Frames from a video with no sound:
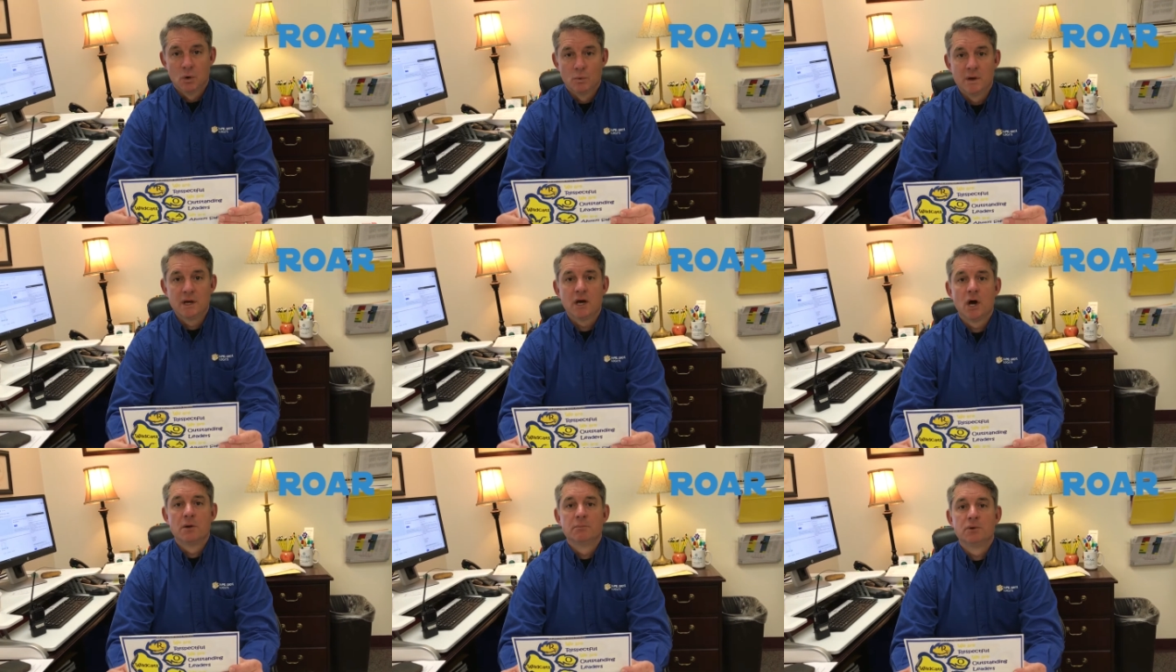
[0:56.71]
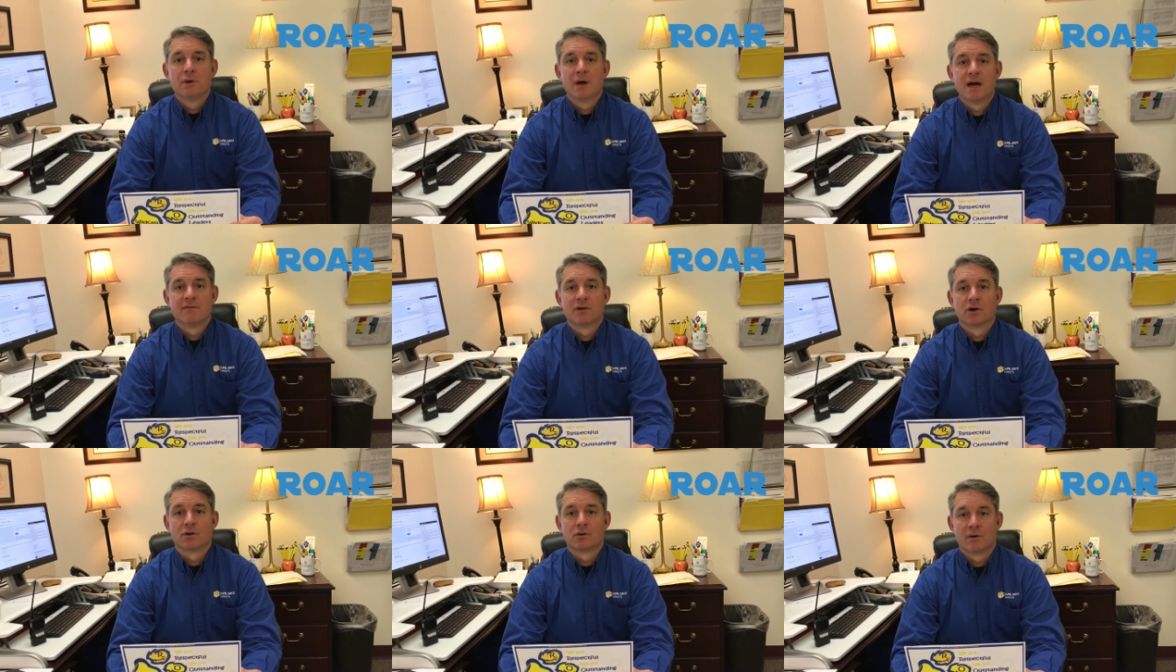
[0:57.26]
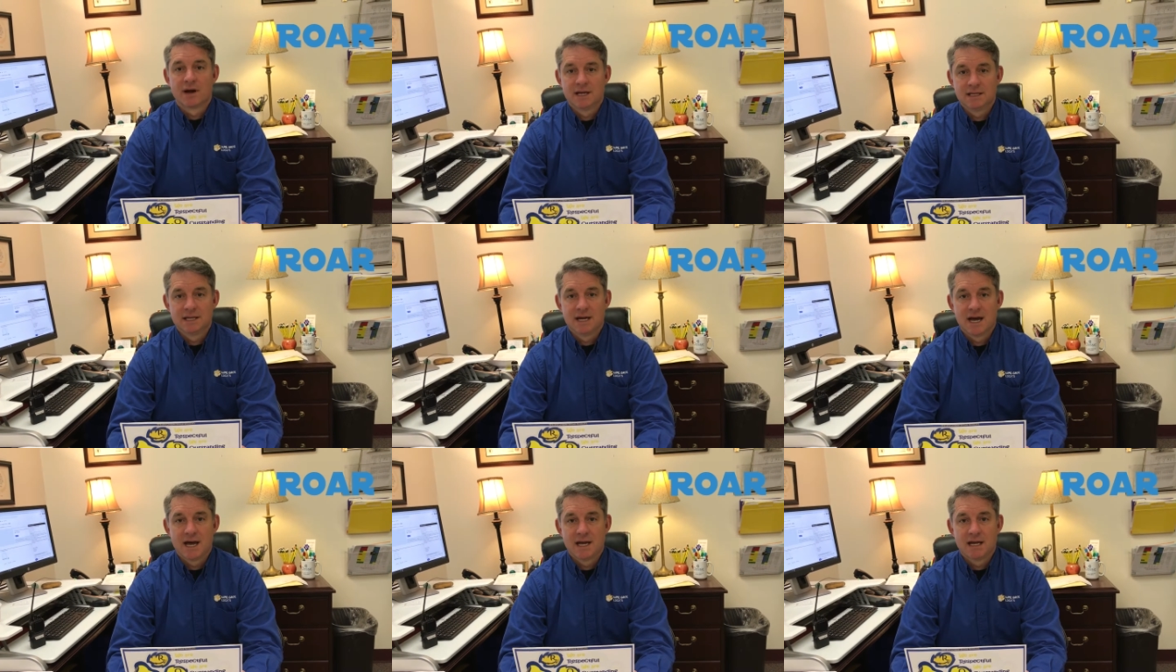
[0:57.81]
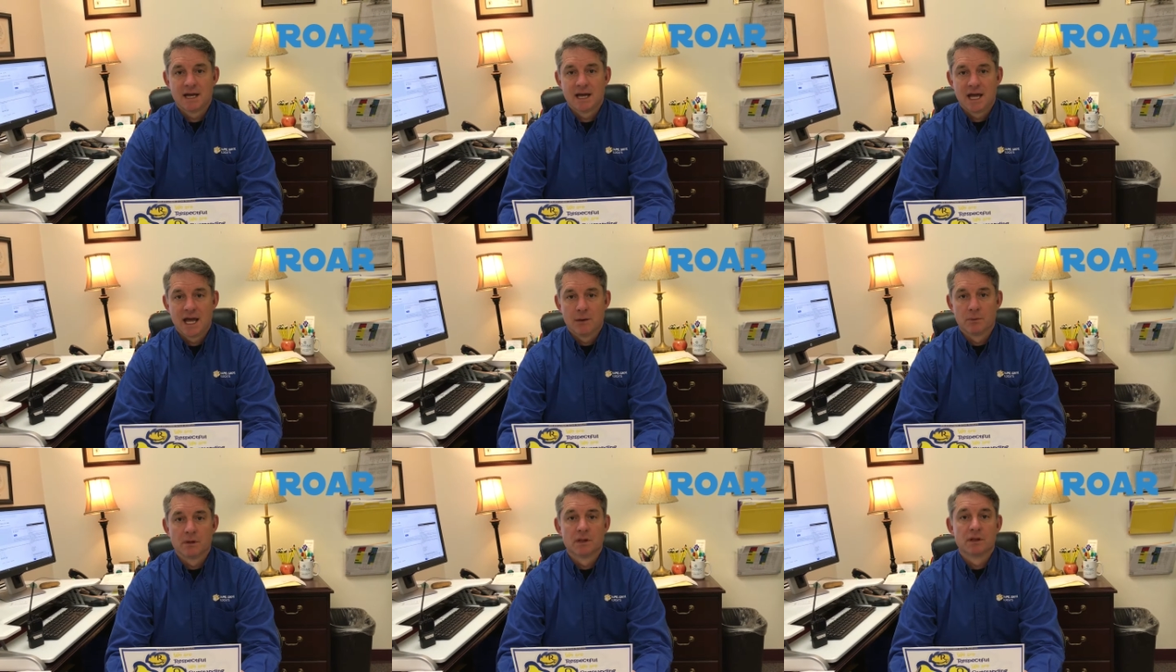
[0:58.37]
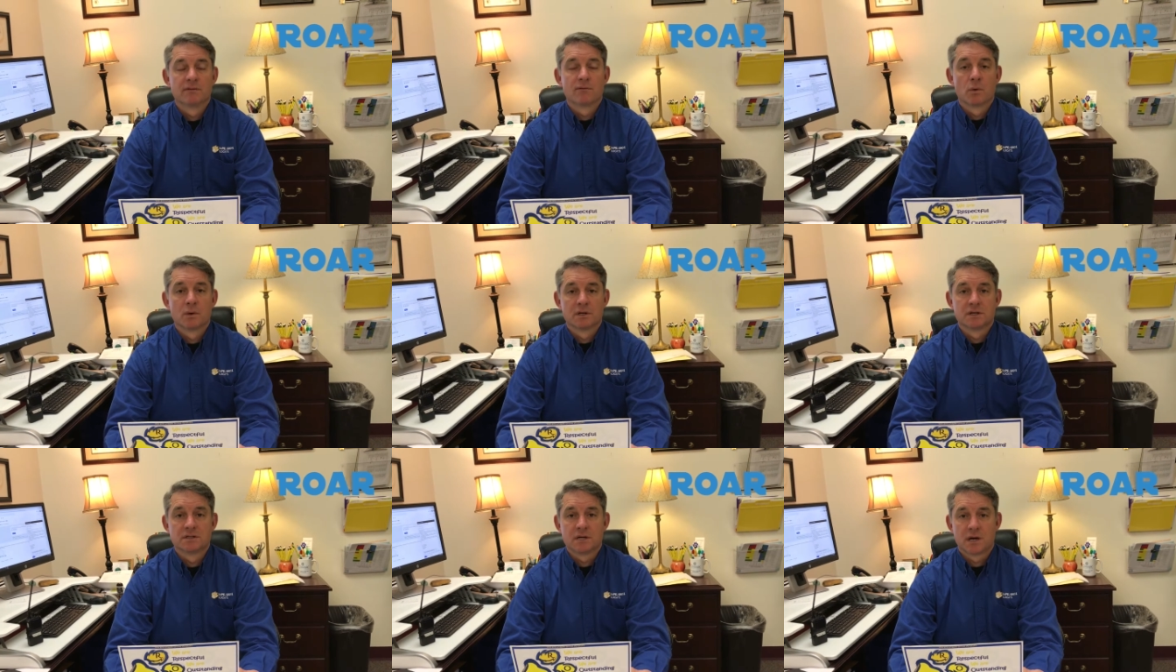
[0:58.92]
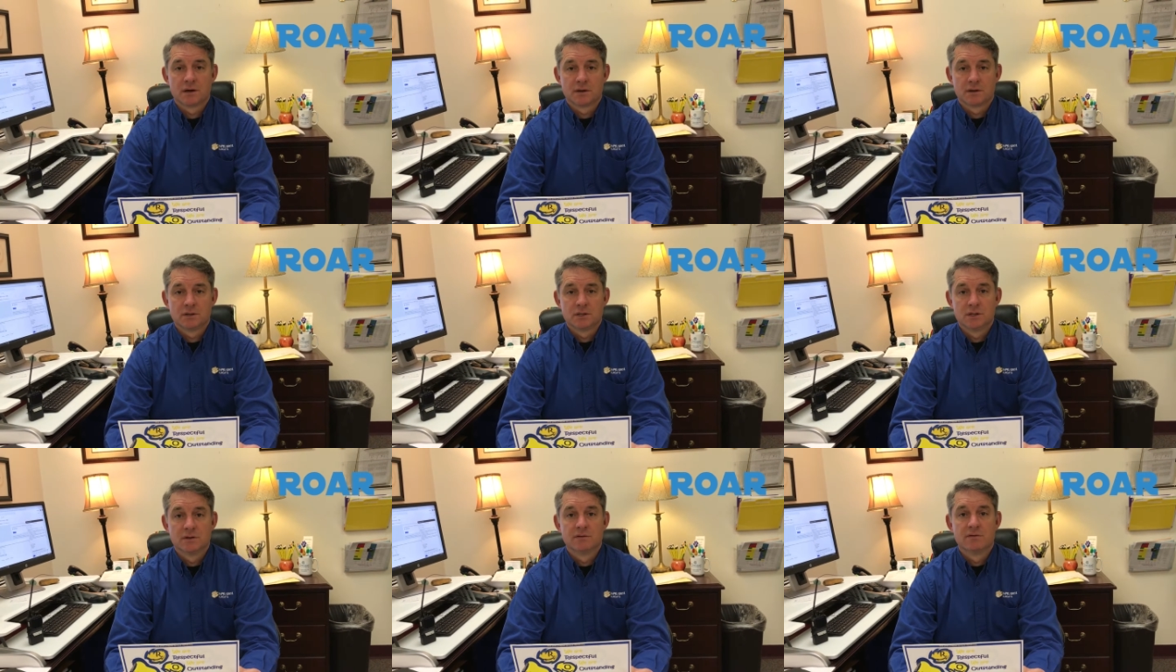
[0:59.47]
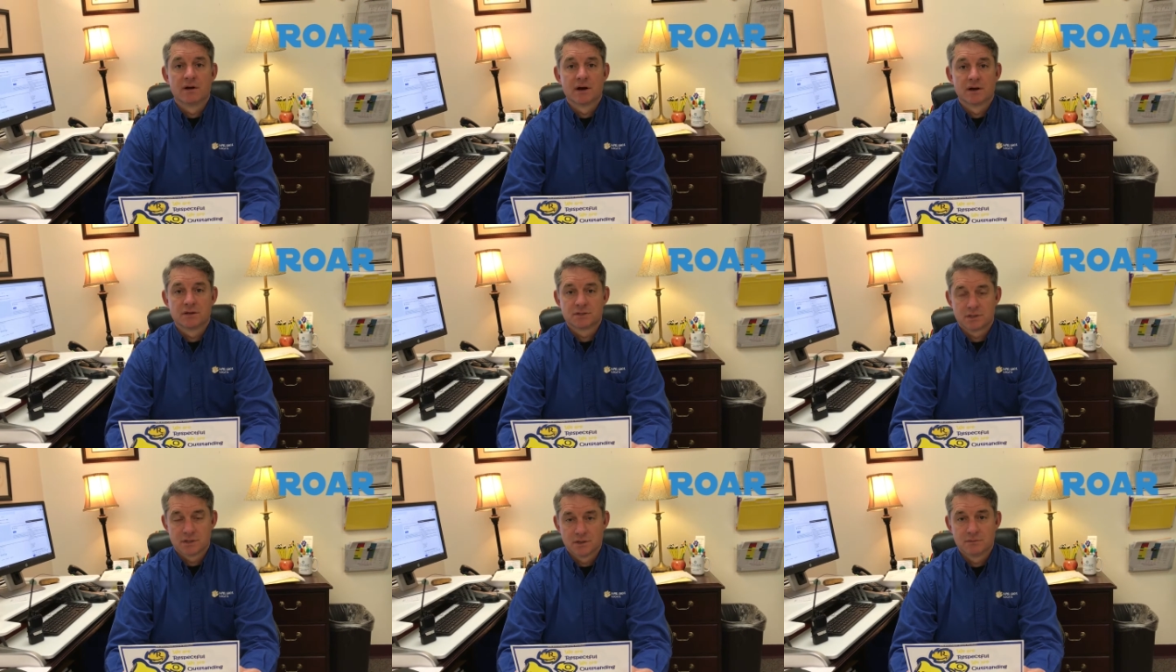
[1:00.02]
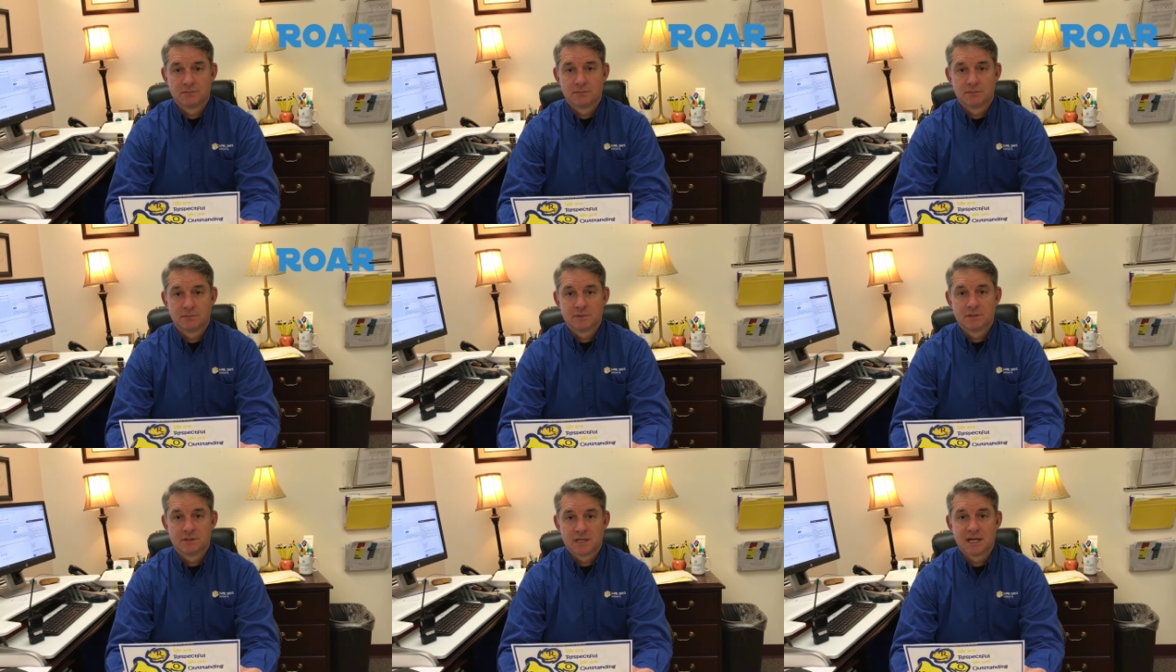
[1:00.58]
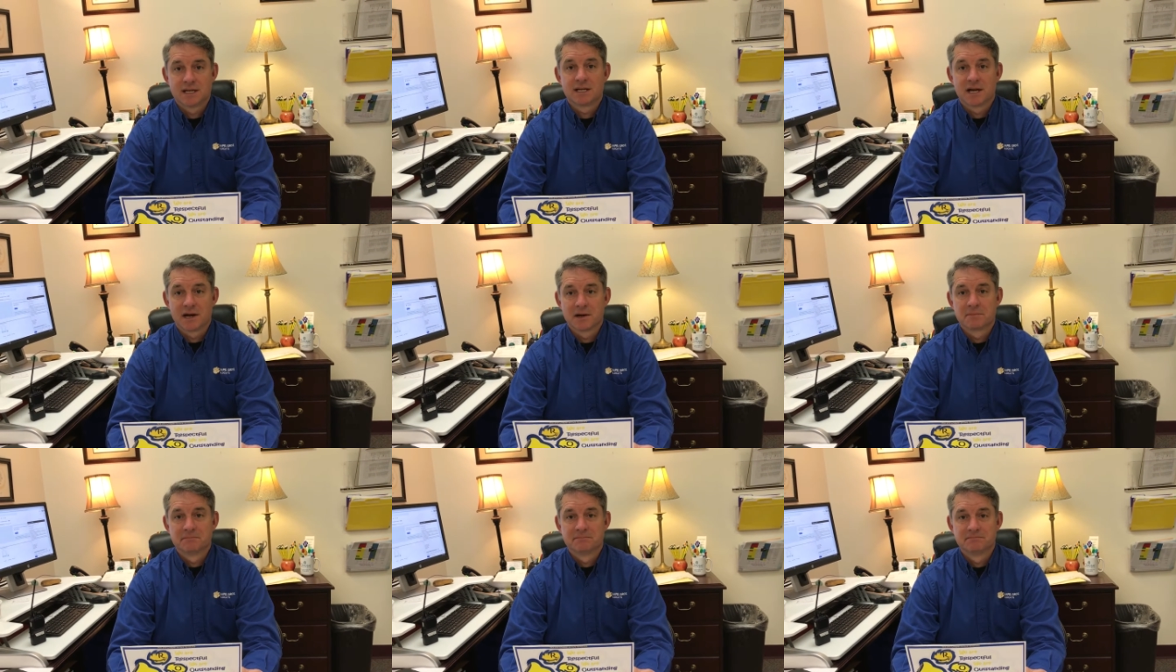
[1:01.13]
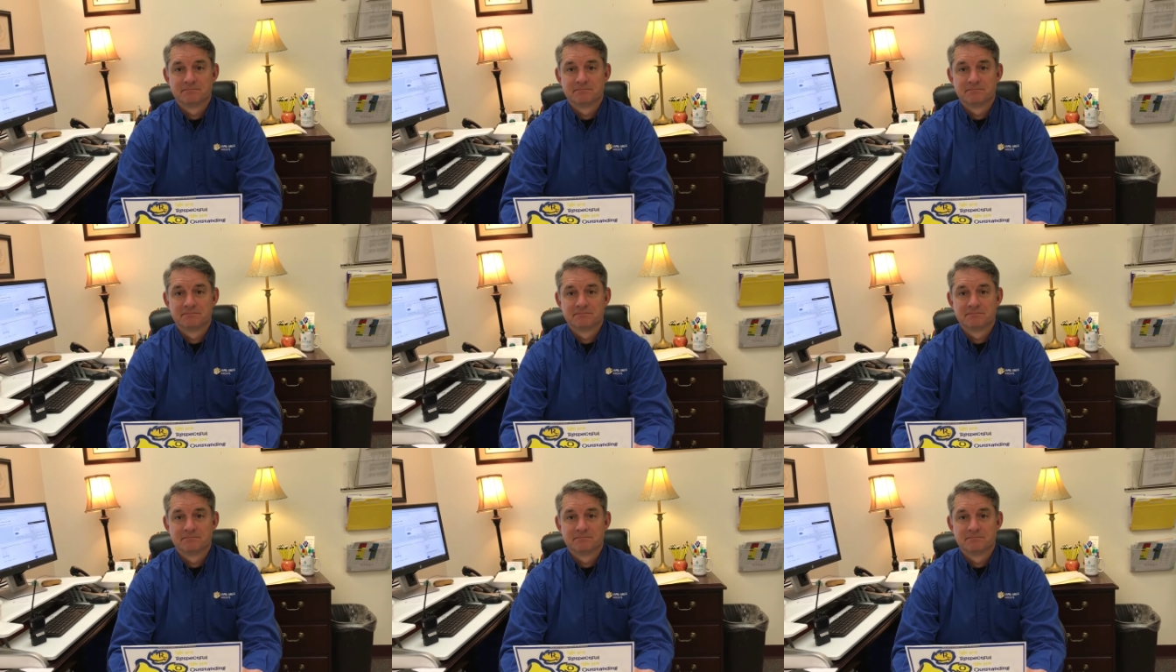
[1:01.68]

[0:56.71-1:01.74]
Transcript: We hope you have a great day and we look forward to talking to you very soon. Take care.